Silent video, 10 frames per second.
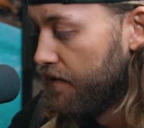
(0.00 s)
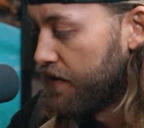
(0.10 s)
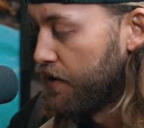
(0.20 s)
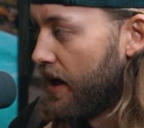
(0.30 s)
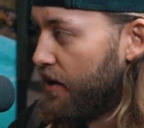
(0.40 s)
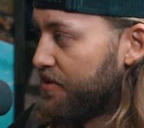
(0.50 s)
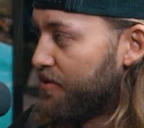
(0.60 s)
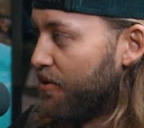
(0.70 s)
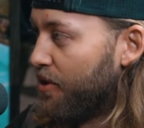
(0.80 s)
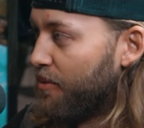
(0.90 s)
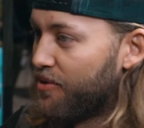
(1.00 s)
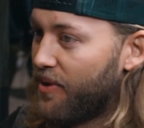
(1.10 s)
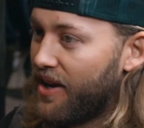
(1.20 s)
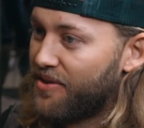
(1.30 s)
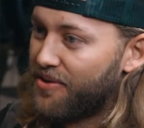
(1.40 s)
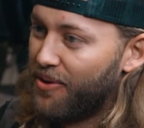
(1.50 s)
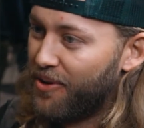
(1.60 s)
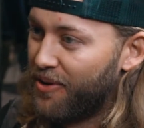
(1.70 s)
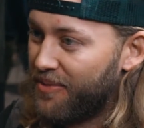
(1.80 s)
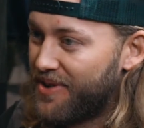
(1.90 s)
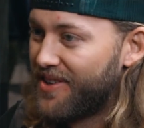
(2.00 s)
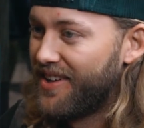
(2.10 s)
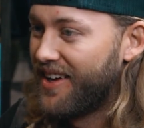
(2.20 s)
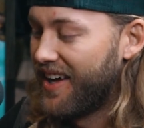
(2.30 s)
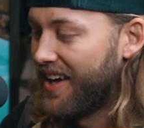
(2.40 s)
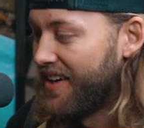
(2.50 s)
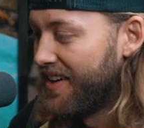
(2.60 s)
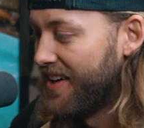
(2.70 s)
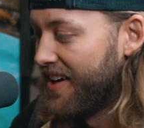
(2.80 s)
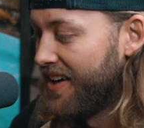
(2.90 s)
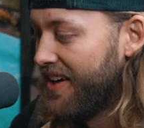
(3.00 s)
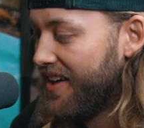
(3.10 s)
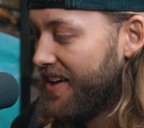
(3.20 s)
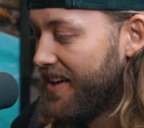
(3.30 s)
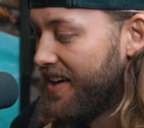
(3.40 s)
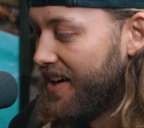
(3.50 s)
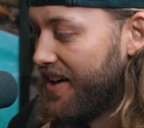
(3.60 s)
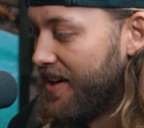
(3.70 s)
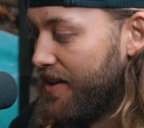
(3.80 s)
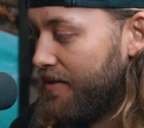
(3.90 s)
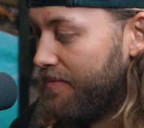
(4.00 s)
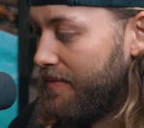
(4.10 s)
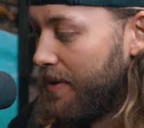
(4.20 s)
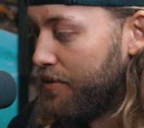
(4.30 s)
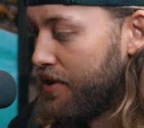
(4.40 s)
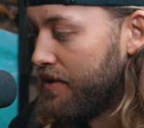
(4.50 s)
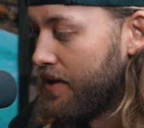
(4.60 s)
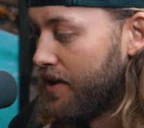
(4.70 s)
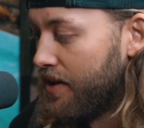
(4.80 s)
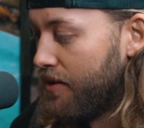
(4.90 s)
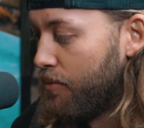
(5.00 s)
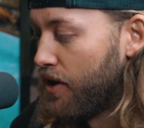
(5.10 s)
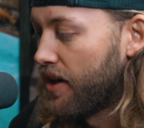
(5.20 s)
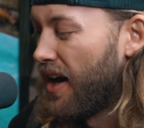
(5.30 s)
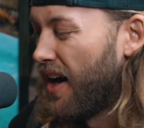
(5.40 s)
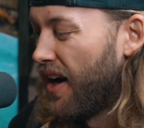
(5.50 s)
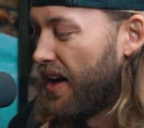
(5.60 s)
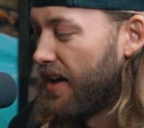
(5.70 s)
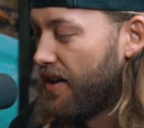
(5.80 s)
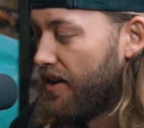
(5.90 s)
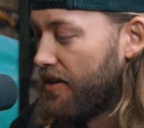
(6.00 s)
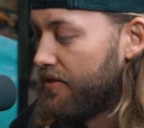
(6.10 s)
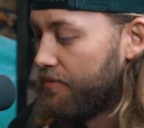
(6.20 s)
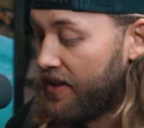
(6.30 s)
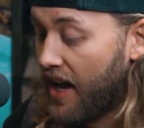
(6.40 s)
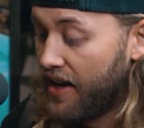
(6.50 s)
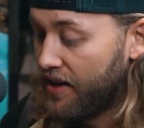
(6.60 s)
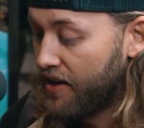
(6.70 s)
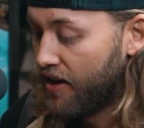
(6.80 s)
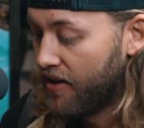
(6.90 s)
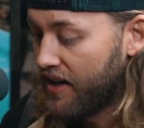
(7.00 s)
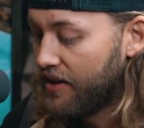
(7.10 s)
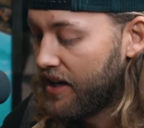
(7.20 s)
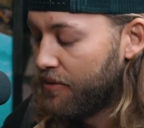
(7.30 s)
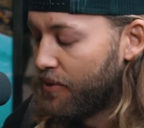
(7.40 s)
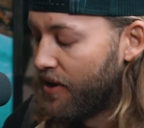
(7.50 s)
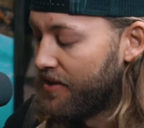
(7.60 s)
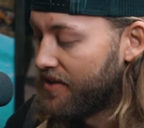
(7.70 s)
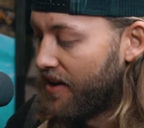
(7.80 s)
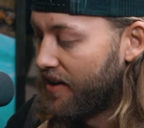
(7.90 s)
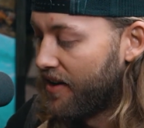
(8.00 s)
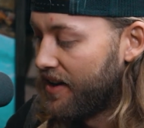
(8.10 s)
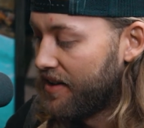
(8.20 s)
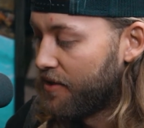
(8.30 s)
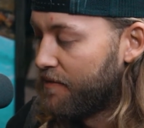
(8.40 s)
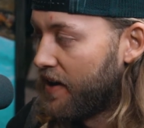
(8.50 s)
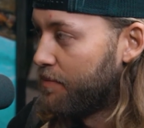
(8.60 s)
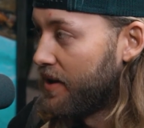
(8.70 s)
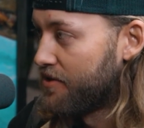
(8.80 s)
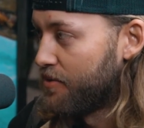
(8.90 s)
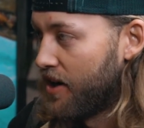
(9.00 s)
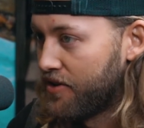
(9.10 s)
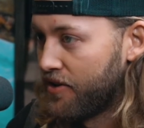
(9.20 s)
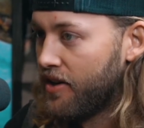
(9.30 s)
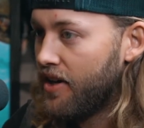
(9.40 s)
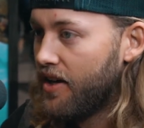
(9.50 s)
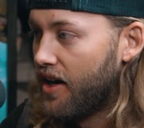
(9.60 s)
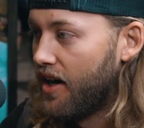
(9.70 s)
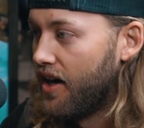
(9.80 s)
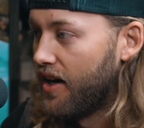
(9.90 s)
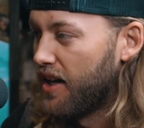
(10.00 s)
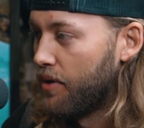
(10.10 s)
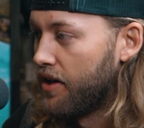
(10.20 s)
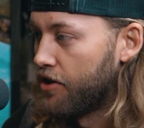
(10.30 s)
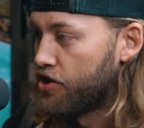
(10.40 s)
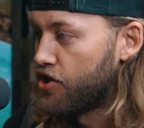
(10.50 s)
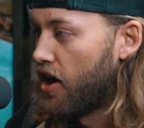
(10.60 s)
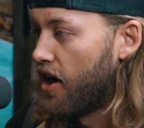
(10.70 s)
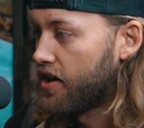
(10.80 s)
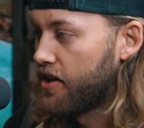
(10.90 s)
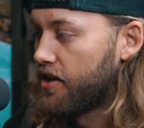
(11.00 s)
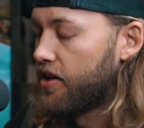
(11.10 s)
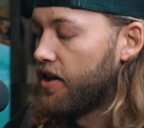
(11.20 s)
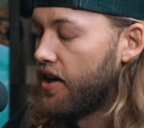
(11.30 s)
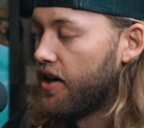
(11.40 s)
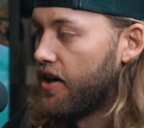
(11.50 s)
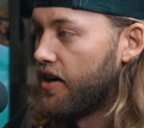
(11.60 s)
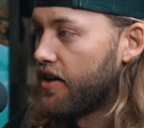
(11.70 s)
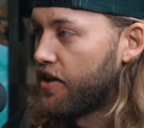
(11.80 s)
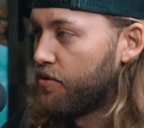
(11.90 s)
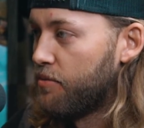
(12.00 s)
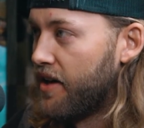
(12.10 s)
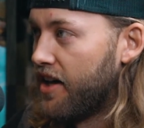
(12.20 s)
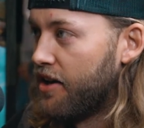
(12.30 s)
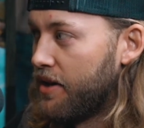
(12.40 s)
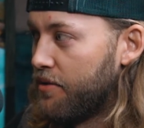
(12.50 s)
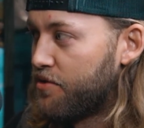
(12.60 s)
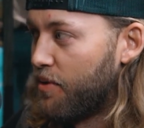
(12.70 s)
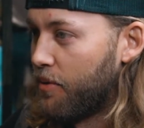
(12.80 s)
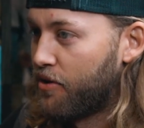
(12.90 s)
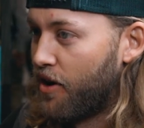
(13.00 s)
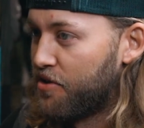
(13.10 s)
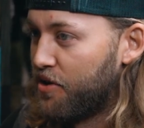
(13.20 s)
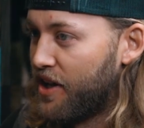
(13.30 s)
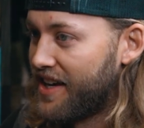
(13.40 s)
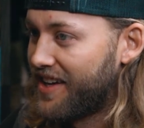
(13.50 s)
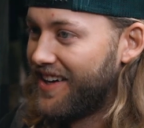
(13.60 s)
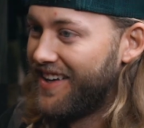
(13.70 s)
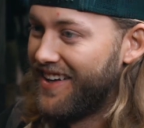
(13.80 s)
few hailstorms, rainstorms, and I believe one guy, Dandy, he runs he's our faith-based director. He went into shock because we bet him he would swim across the lake,